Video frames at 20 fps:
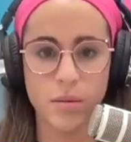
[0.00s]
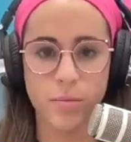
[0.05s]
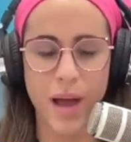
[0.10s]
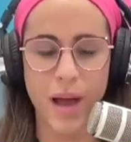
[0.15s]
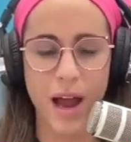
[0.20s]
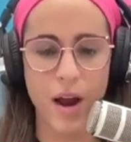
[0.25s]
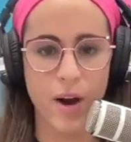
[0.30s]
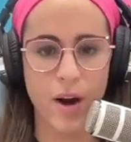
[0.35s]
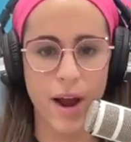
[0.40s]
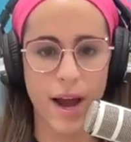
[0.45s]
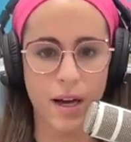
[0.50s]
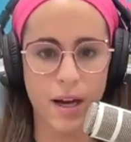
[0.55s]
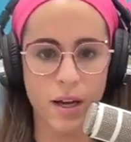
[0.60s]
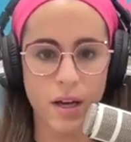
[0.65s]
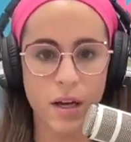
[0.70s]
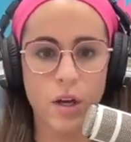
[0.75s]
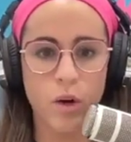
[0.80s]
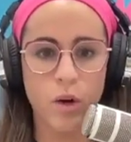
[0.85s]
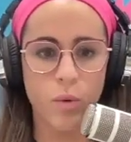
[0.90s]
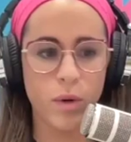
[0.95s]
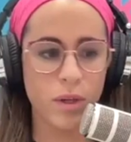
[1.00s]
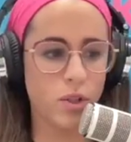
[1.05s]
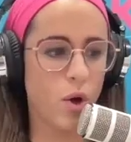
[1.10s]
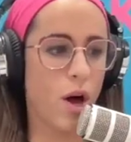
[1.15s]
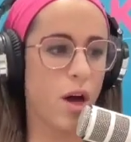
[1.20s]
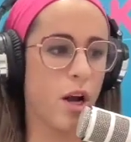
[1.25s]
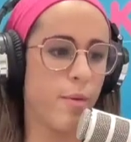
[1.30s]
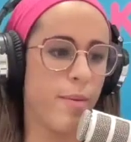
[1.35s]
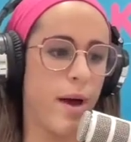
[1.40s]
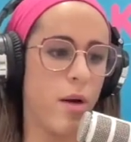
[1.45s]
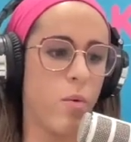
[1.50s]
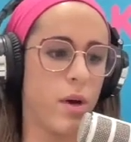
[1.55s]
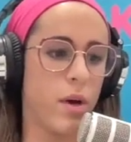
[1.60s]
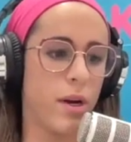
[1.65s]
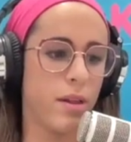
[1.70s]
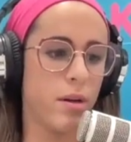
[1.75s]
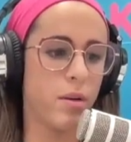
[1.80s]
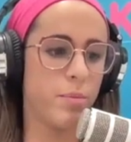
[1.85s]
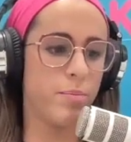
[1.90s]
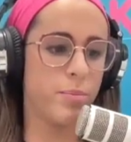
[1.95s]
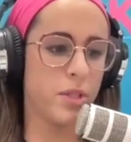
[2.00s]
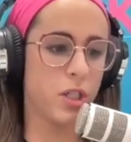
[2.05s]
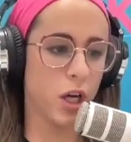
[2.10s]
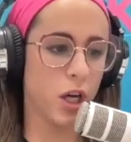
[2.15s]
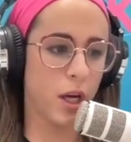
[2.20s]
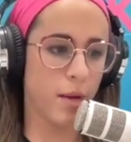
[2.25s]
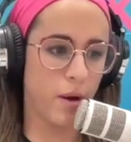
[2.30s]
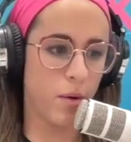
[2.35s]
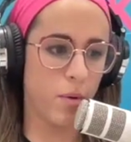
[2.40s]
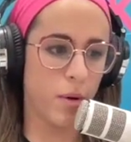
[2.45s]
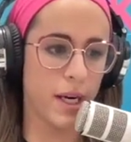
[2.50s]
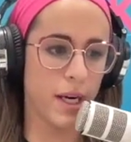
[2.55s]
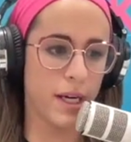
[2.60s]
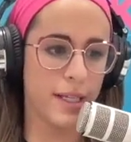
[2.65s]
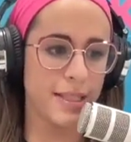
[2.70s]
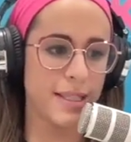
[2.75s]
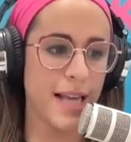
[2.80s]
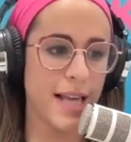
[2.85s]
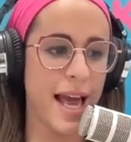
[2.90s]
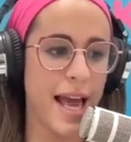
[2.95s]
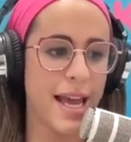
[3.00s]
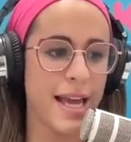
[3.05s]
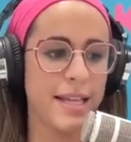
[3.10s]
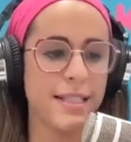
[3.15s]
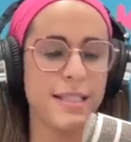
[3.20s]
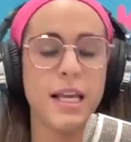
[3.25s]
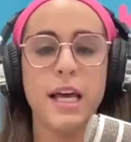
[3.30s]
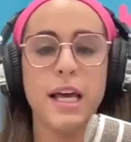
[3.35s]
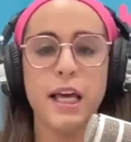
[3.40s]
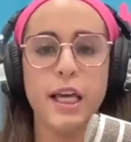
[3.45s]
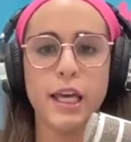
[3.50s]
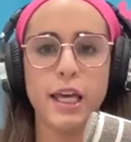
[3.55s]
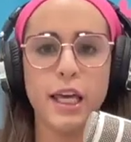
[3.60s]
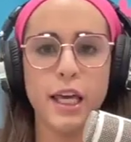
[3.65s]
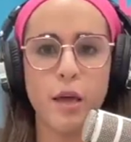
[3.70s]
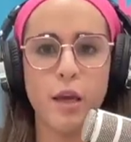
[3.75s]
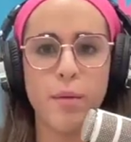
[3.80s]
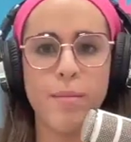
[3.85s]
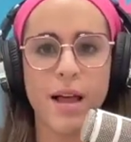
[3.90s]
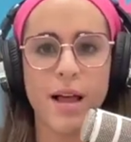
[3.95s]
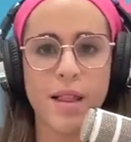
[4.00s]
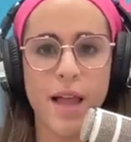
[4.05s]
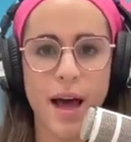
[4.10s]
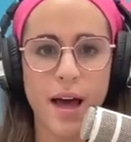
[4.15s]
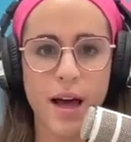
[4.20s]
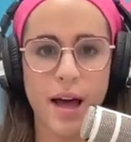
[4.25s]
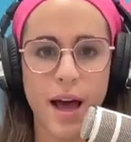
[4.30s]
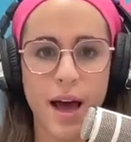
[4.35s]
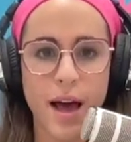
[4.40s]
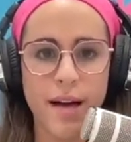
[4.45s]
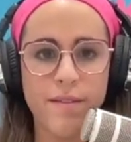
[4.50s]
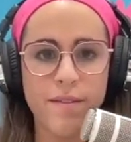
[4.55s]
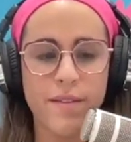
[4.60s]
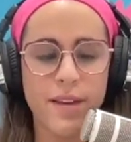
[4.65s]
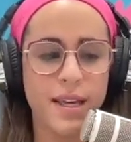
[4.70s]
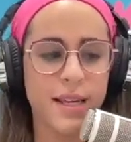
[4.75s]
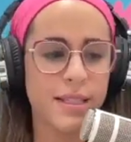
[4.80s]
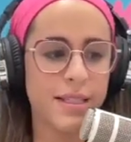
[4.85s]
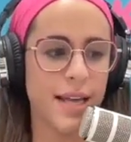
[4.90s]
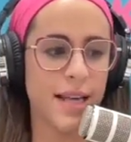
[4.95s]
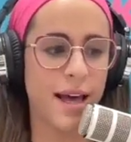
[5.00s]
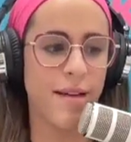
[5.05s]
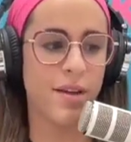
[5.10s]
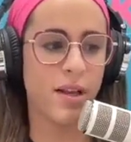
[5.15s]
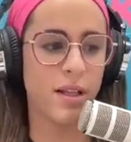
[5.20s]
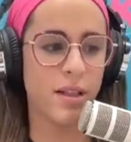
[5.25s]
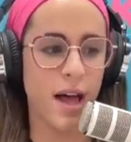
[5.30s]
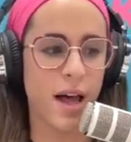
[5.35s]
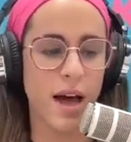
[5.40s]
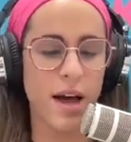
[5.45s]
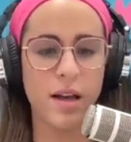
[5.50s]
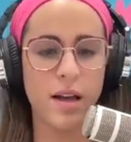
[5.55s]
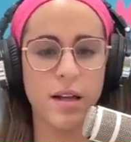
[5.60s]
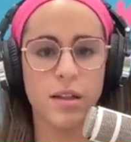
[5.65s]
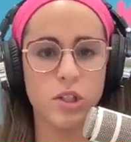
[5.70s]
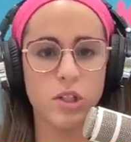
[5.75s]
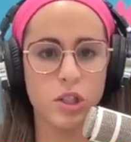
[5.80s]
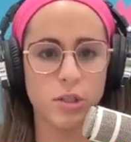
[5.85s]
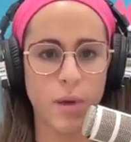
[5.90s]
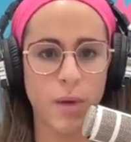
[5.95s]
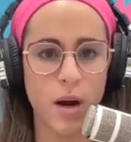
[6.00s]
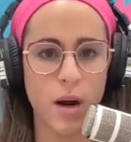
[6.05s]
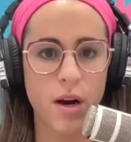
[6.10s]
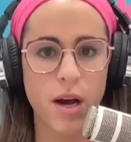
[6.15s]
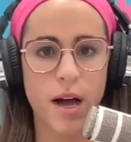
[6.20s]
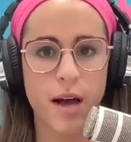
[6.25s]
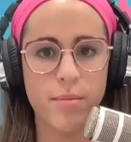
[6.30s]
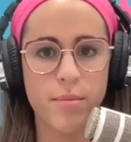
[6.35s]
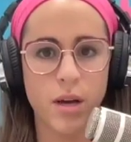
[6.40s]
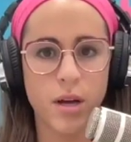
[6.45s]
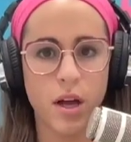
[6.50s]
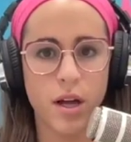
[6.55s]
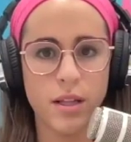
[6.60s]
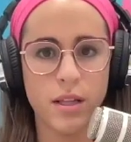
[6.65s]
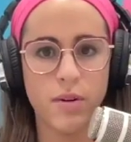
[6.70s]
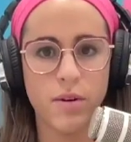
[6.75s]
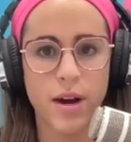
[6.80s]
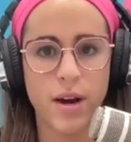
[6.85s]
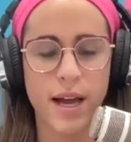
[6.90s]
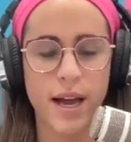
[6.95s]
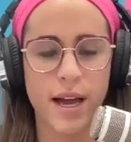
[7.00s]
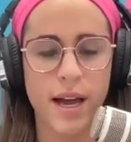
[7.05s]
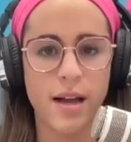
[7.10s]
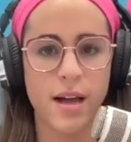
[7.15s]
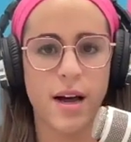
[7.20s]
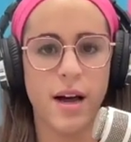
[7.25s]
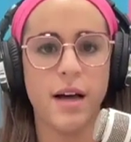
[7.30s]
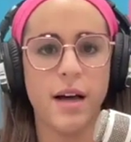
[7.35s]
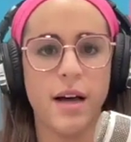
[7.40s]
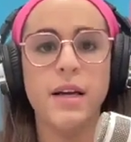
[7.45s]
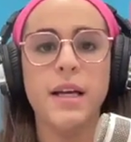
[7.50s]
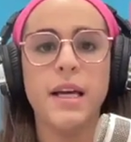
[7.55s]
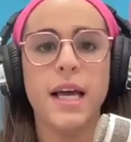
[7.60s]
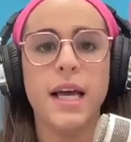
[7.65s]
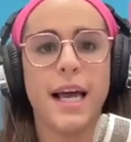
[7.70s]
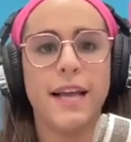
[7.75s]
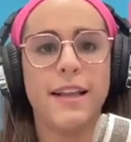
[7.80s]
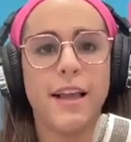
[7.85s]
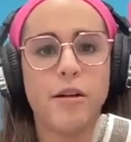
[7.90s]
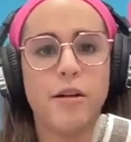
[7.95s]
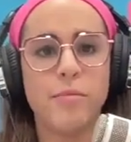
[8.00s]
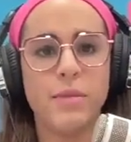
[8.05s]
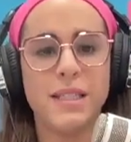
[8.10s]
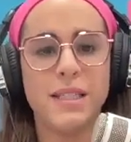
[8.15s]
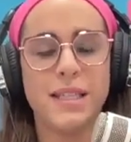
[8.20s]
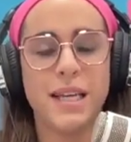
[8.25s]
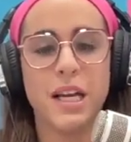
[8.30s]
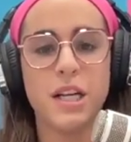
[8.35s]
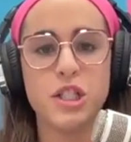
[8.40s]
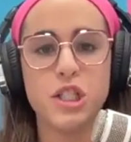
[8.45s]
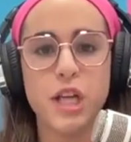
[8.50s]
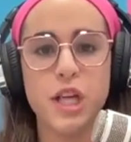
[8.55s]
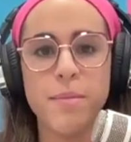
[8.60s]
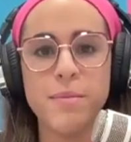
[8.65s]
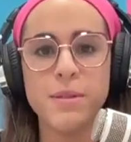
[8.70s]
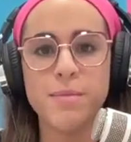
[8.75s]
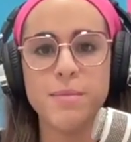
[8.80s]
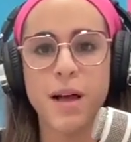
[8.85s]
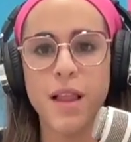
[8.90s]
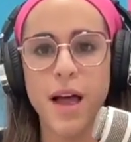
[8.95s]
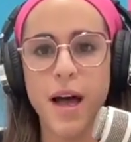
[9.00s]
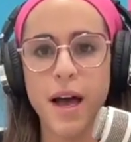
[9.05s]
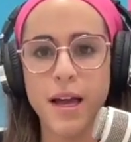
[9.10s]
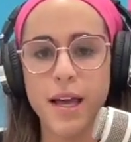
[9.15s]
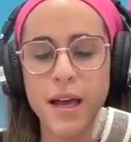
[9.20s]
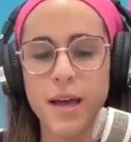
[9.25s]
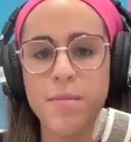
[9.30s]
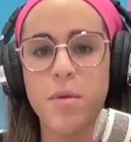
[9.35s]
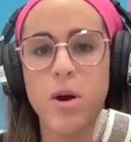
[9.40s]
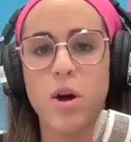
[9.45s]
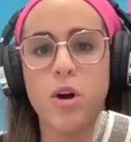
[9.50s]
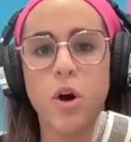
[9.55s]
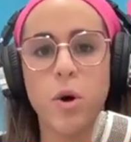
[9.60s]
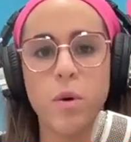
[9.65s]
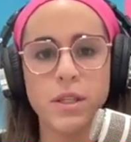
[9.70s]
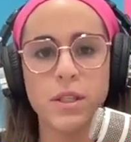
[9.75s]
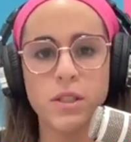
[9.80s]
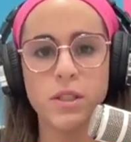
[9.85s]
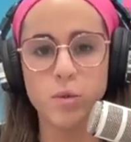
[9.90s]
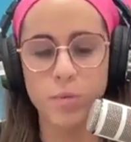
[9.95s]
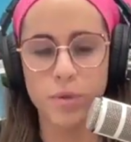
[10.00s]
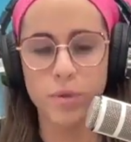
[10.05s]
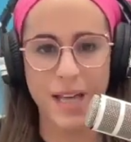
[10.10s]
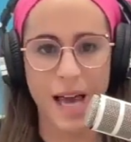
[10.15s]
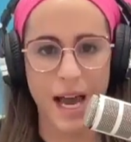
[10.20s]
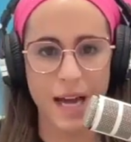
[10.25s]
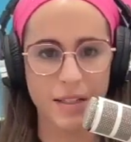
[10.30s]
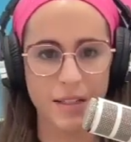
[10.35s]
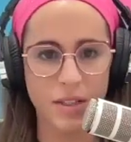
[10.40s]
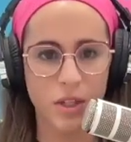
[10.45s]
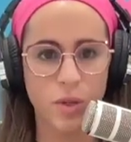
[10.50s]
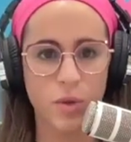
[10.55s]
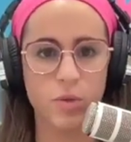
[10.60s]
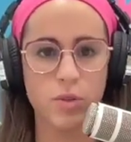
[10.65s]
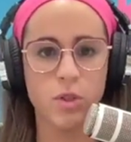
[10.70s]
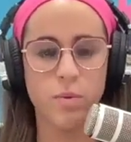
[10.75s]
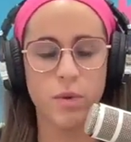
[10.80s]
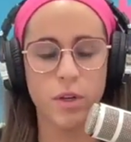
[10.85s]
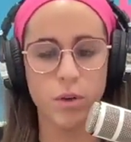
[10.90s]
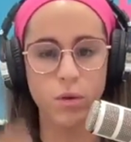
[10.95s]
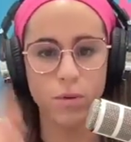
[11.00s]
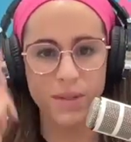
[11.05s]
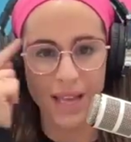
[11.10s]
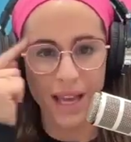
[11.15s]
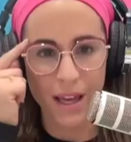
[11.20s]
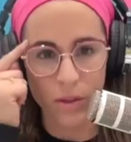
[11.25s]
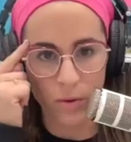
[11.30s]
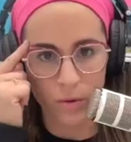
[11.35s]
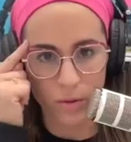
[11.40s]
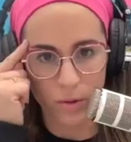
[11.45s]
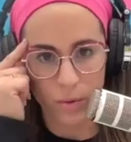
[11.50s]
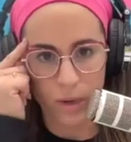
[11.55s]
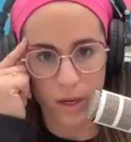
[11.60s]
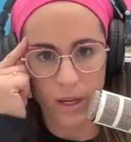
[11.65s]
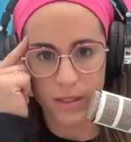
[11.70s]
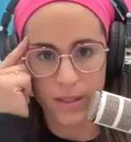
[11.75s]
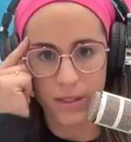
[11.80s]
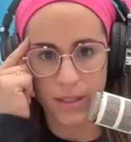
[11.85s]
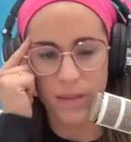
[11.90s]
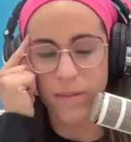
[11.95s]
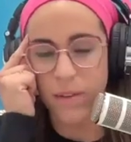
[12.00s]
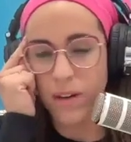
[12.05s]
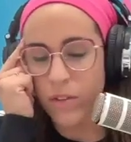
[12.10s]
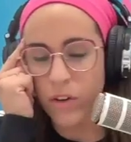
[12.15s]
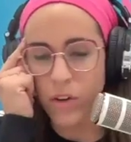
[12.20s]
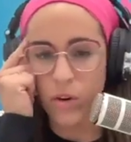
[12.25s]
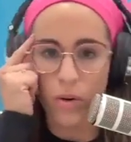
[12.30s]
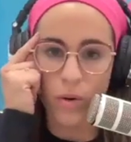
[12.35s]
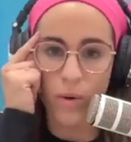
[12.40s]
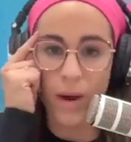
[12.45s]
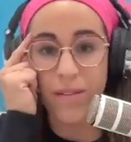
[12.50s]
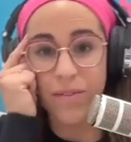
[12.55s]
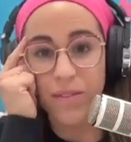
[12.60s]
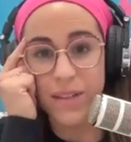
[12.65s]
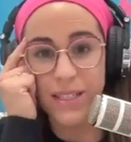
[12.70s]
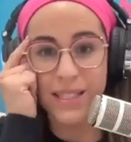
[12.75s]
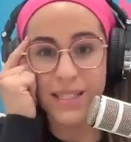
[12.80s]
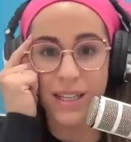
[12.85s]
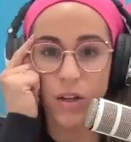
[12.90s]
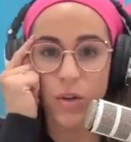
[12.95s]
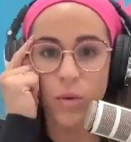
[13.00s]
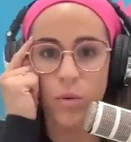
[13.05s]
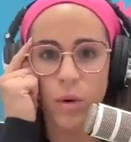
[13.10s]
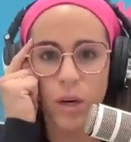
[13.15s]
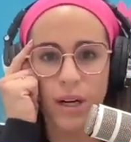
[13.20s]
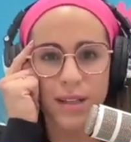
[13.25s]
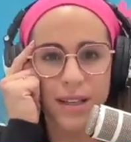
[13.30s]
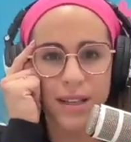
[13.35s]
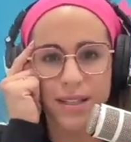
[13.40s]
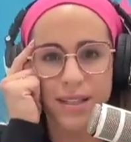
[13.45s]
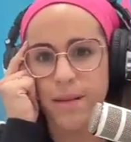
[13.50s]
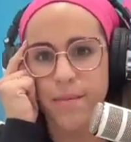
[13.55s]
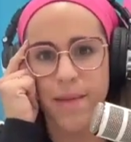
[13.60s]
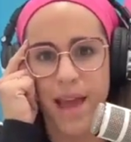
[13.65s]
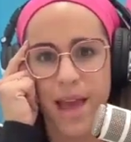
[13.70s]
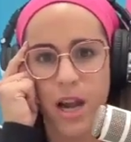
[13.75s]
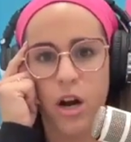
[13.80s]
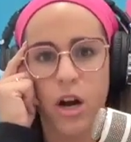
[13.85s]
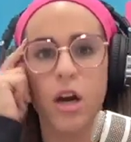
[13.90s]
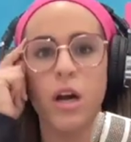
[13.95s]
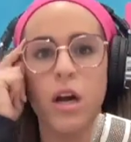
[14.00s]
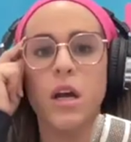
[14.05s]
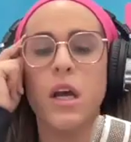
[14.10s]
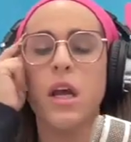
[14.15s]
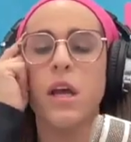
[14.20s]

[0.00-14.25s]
Perek, we talk about, one of the psukim that we're going to say is Ki malachav yetzav alach l'shmarcha b'chol derachecha. And that means that Hashem's malachim are going to protect you. So when you say those words, even if you don't know every single word, it doesn't matter.